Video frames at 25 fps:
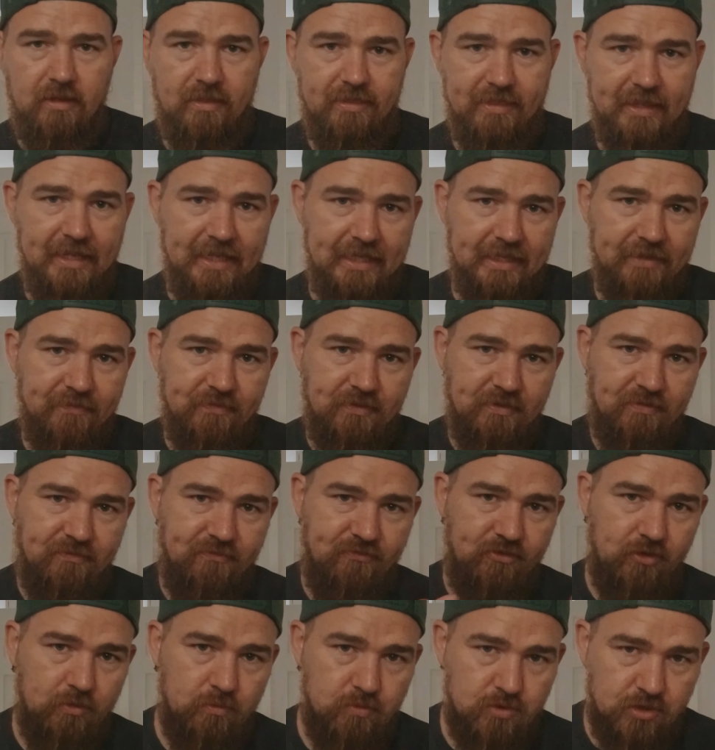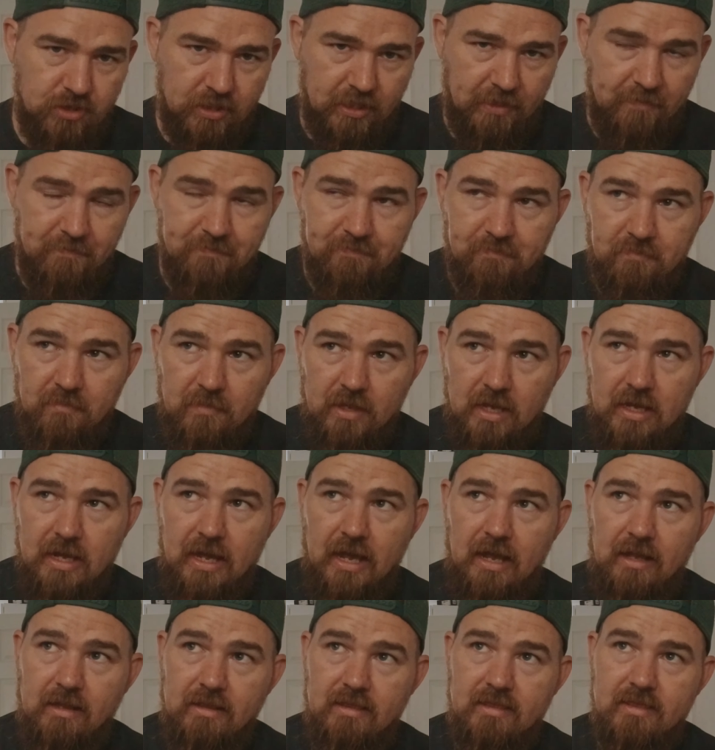Thinking of the future
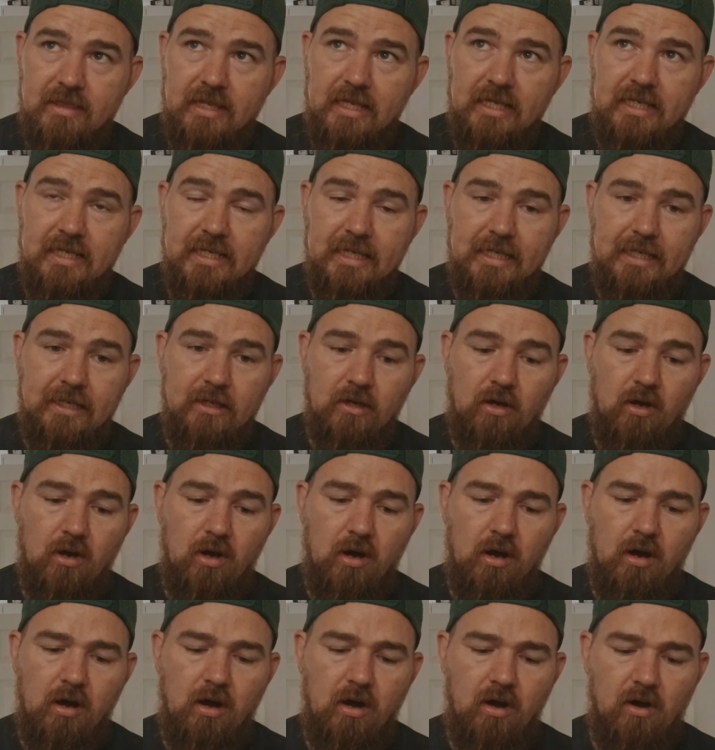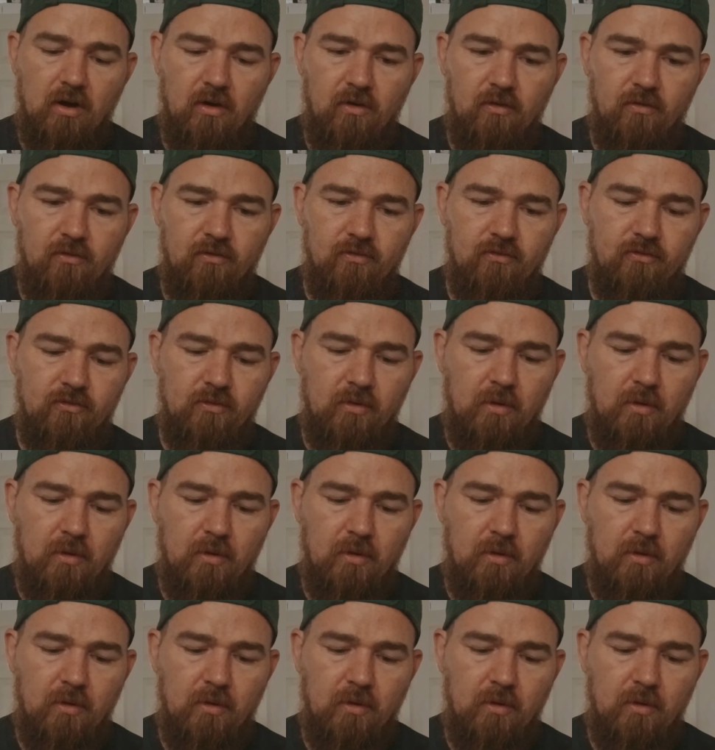and thinking of